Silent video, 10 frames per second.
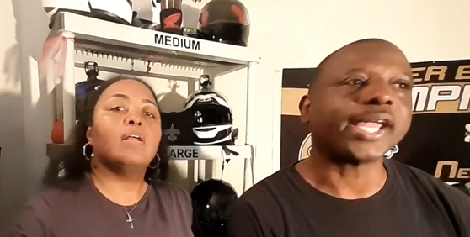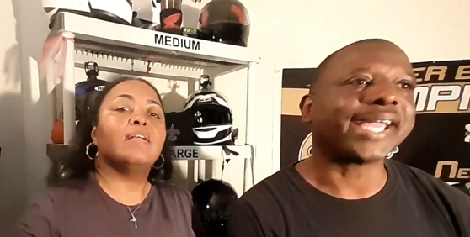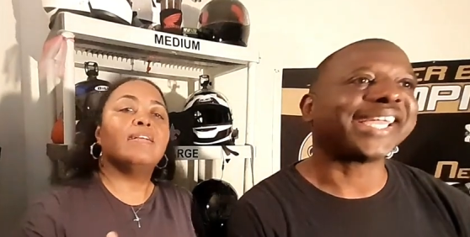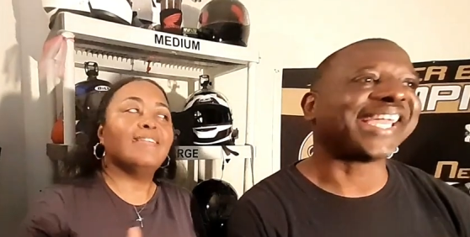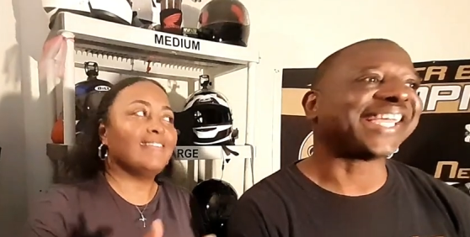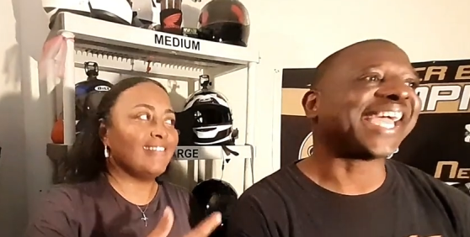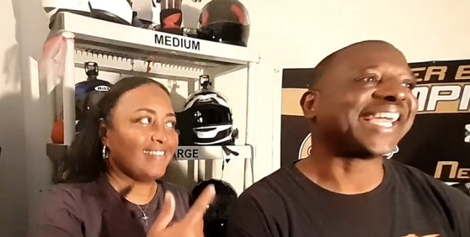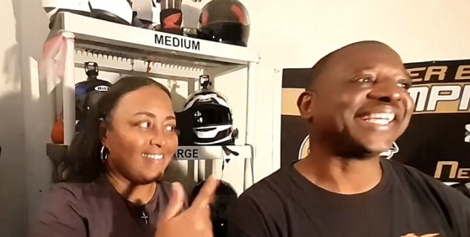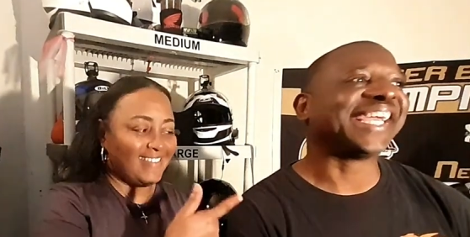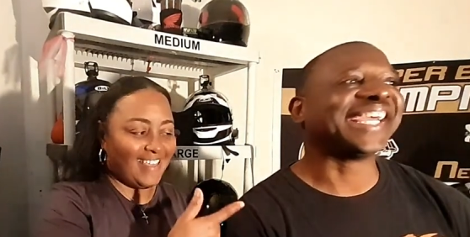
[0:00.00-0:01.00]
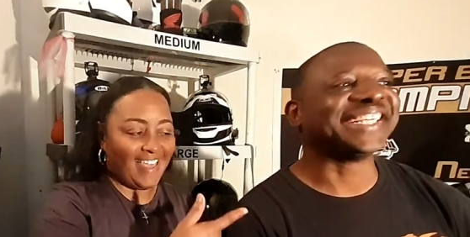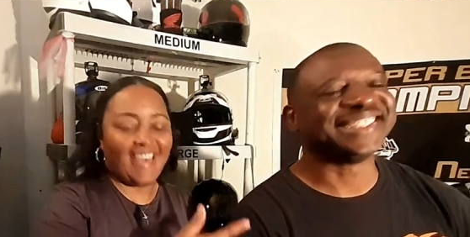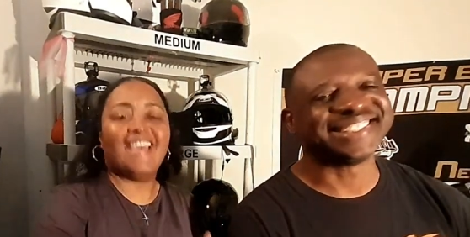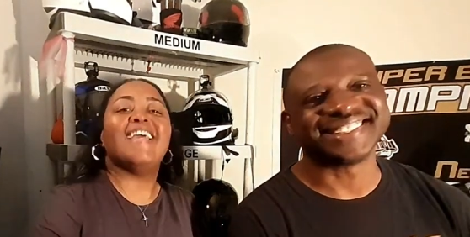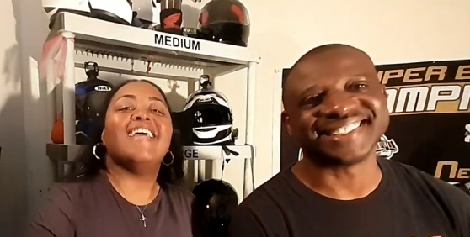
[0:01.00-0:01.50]
Speaker 1: yeah yeah yeah yeah yeah yeah.
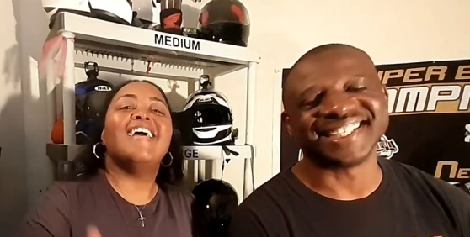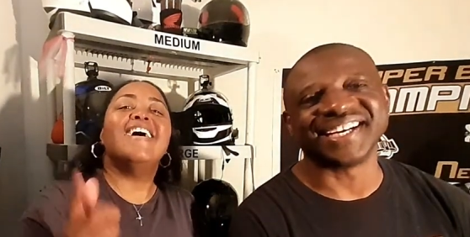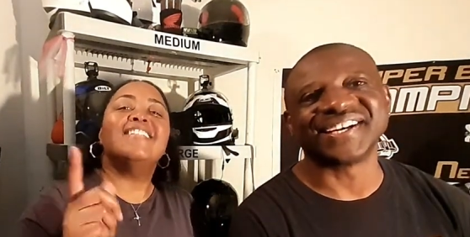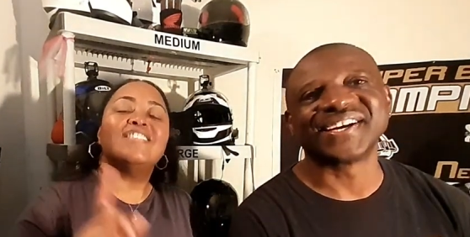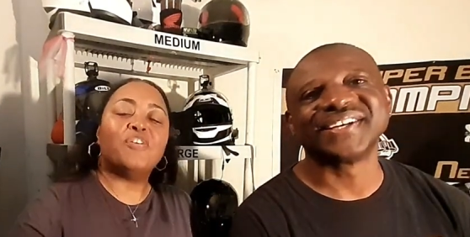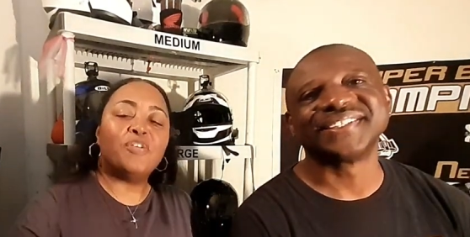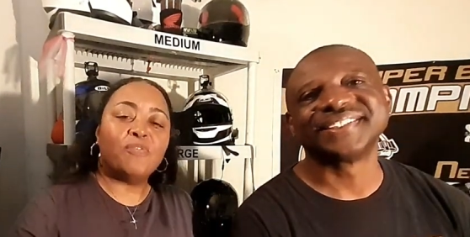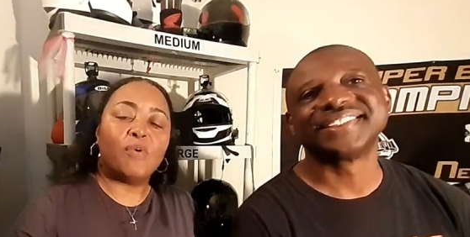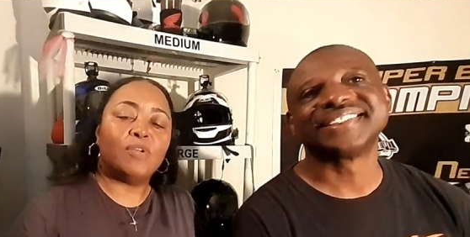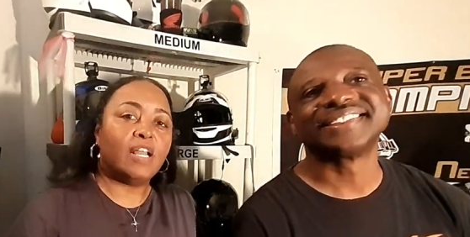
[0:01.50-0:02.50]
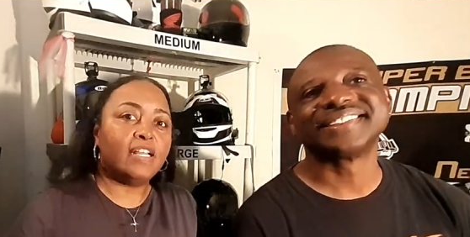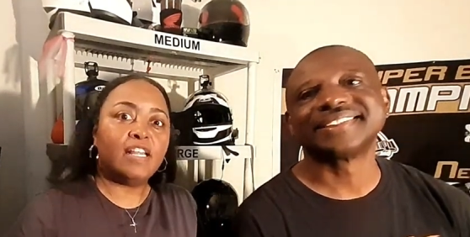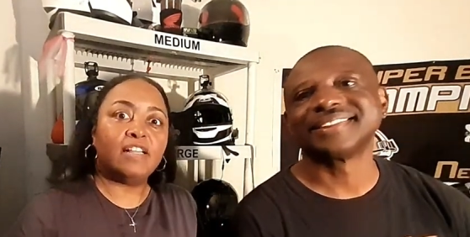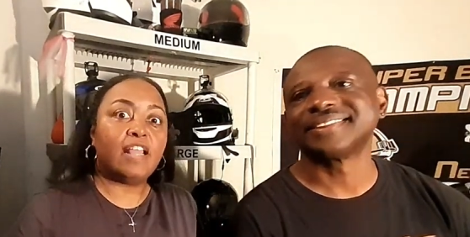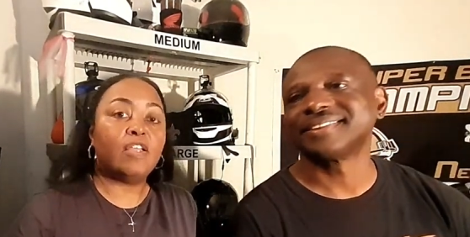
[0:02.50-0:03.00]
Speaker 2: Yeah. So he rode
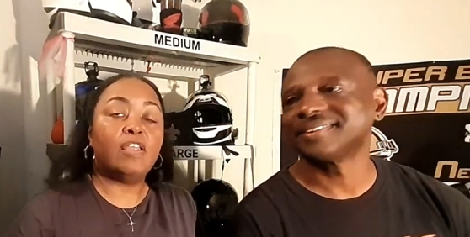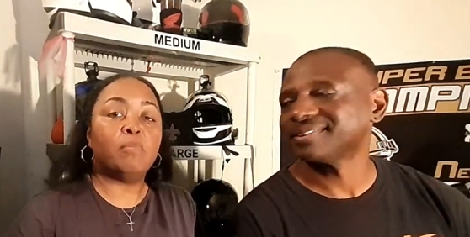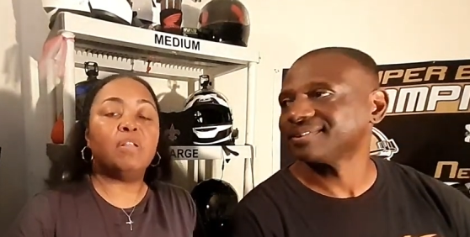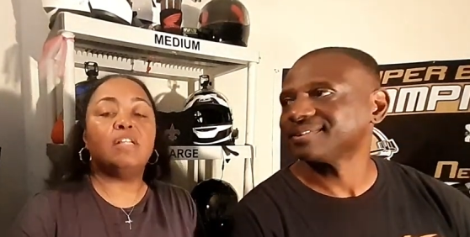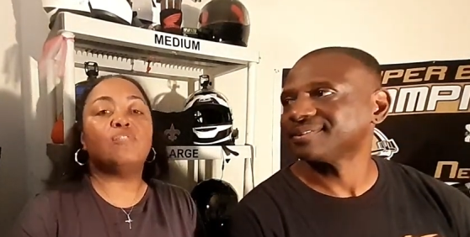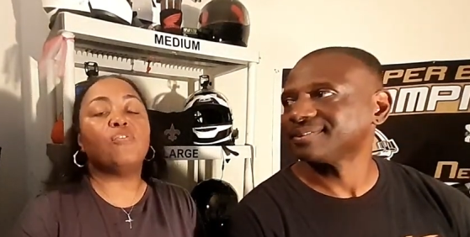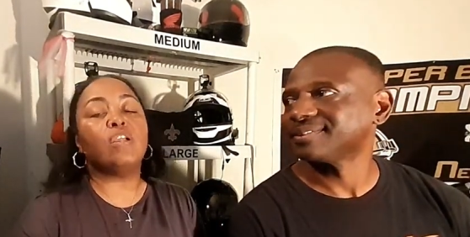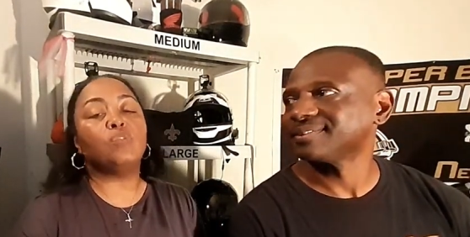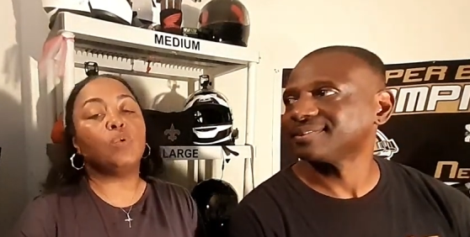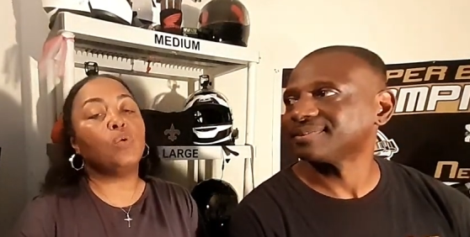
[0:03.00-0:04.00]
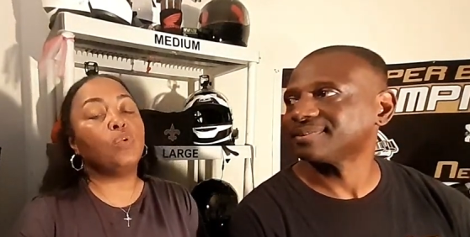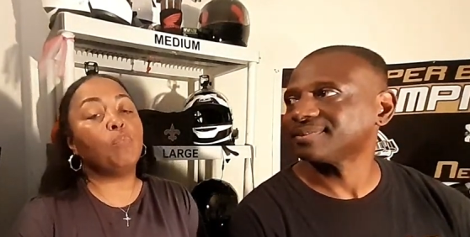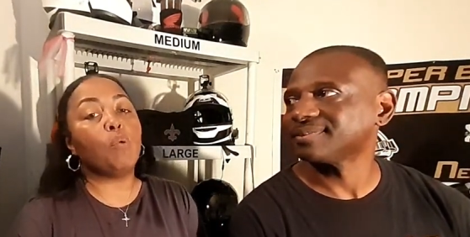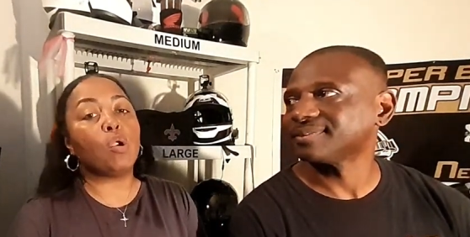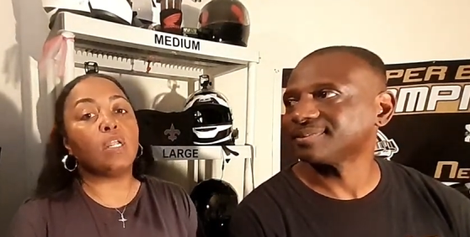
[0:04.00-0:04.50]
and then him and his friends would go in the
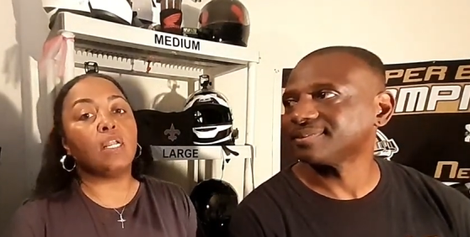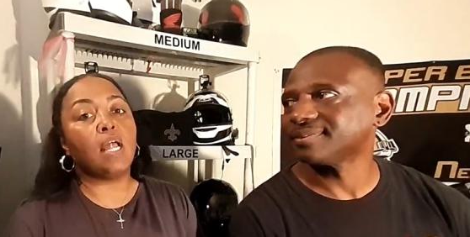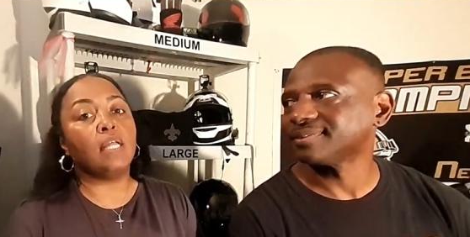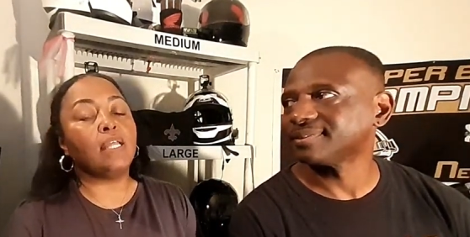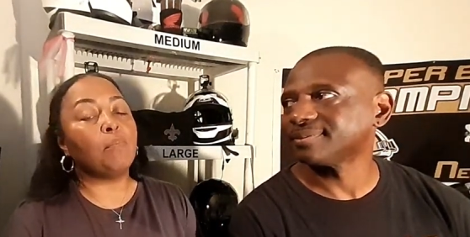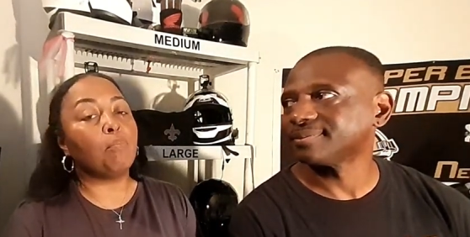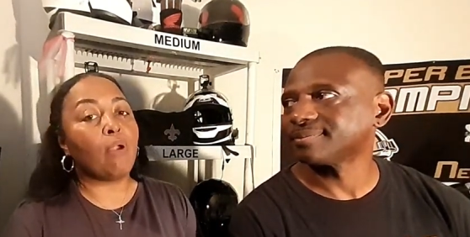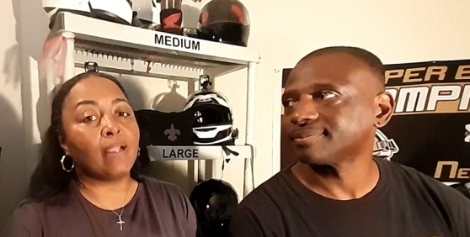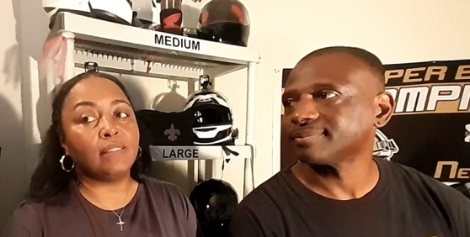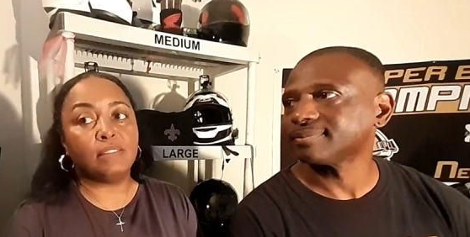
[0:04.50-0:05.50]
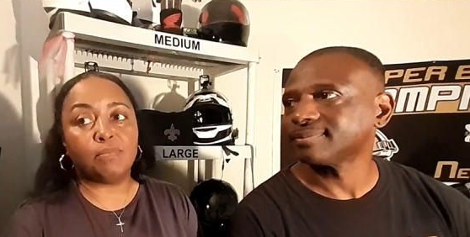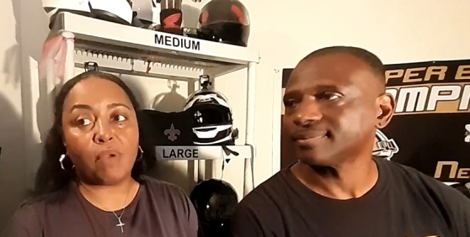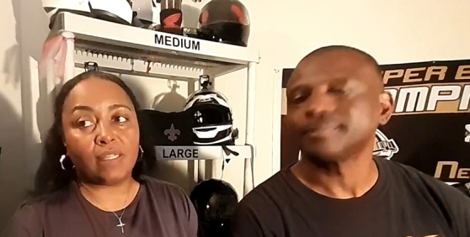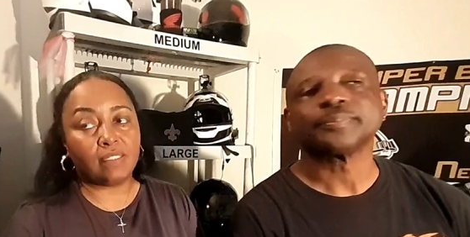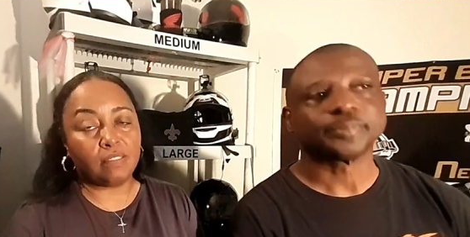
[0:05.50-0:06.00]
parking lot and practice
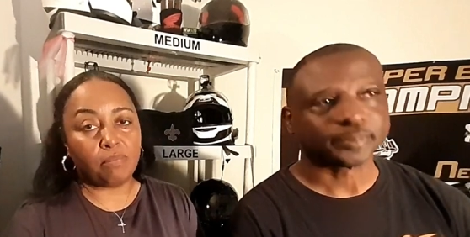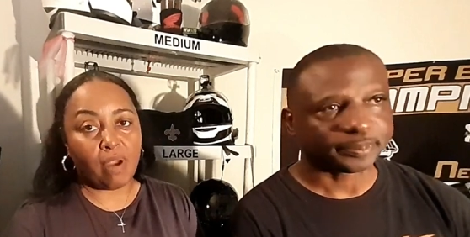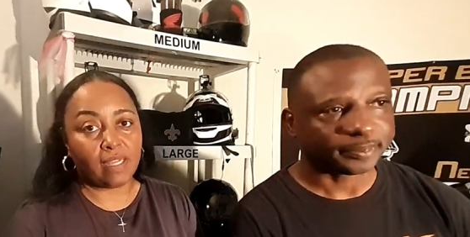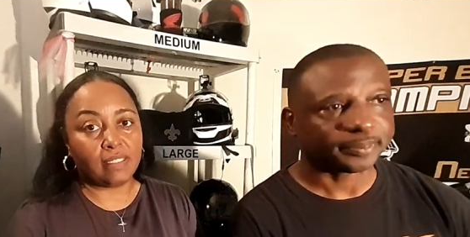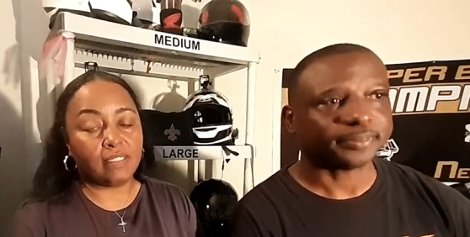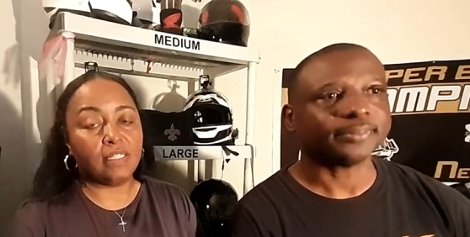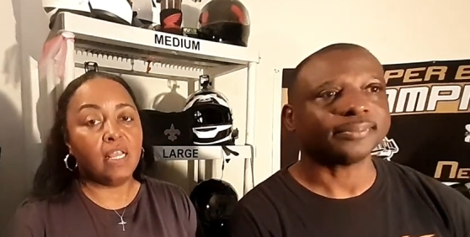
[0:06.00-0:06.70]
practice practice